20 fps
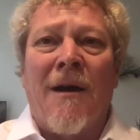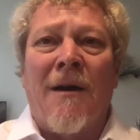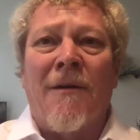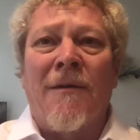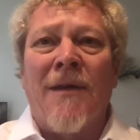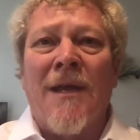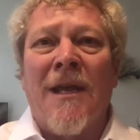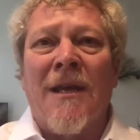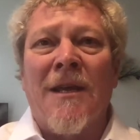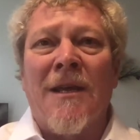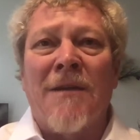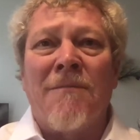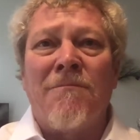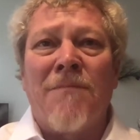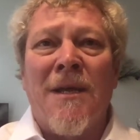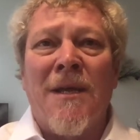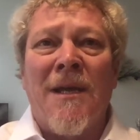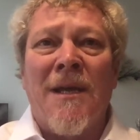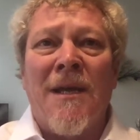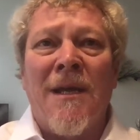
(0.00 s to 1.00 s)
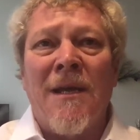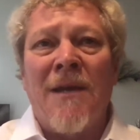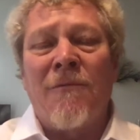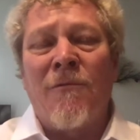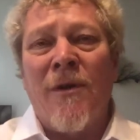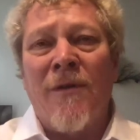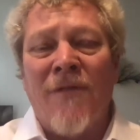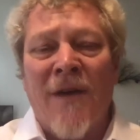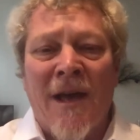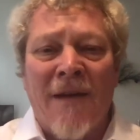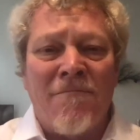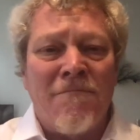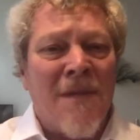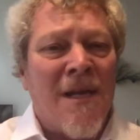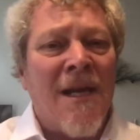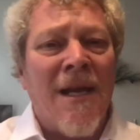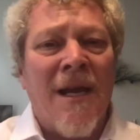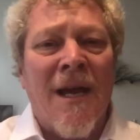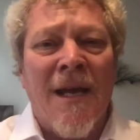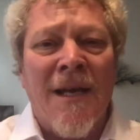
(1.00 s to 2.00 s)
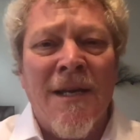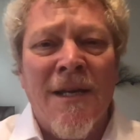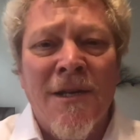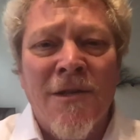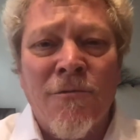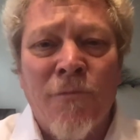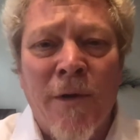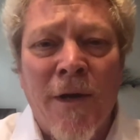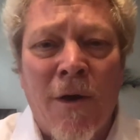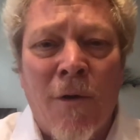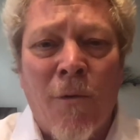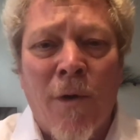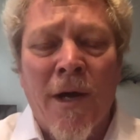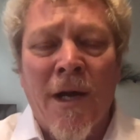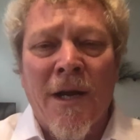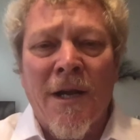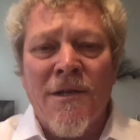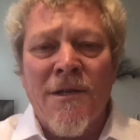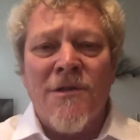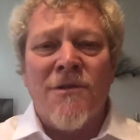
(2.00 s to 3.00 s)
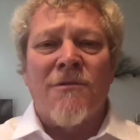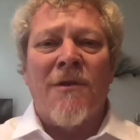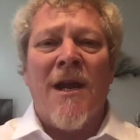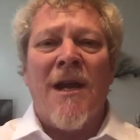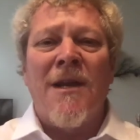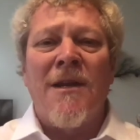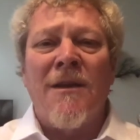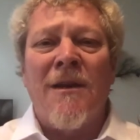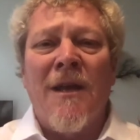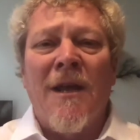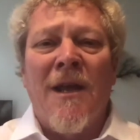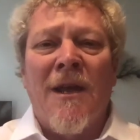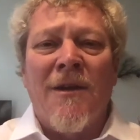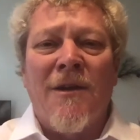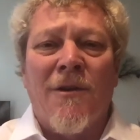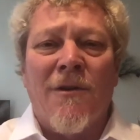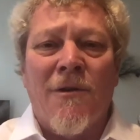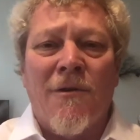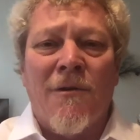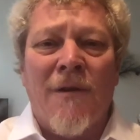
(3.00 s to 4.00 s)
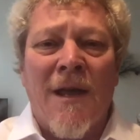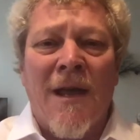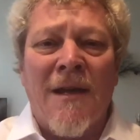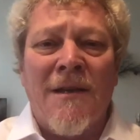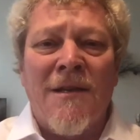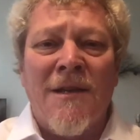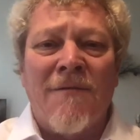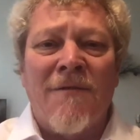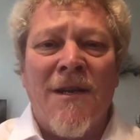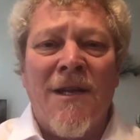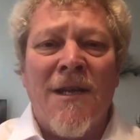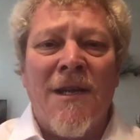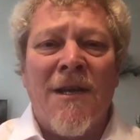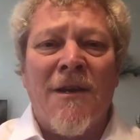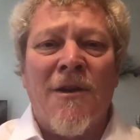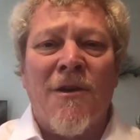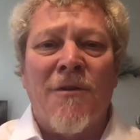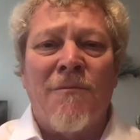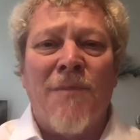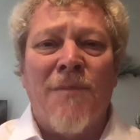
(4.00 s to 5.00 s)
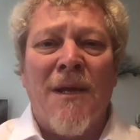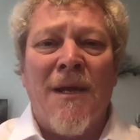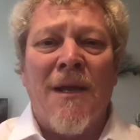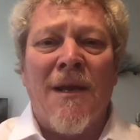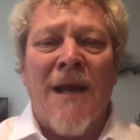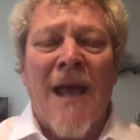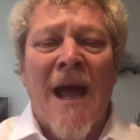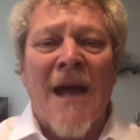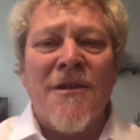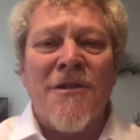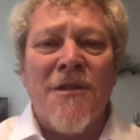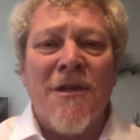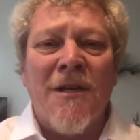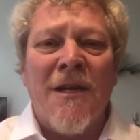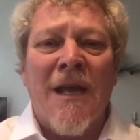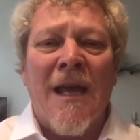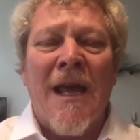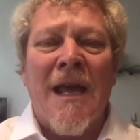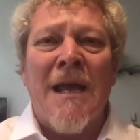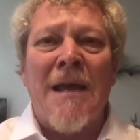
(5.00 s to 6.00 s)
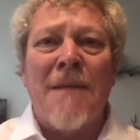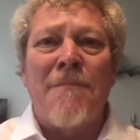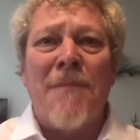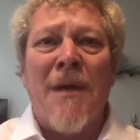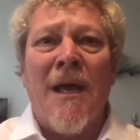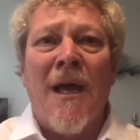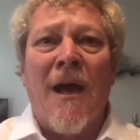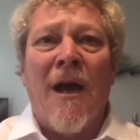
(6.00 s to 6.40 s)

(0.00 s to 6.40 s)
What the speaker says: It can be, we've had many ideas. We don't want to constrain your creativity. It could be an action game.